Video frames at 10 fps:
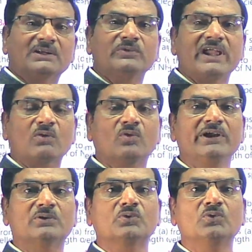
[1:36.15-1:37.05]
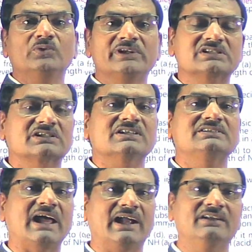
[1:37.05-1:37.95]
we are going to discuss
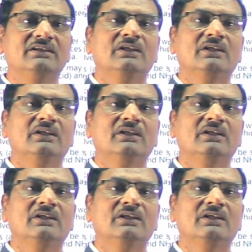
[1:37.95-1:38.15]
that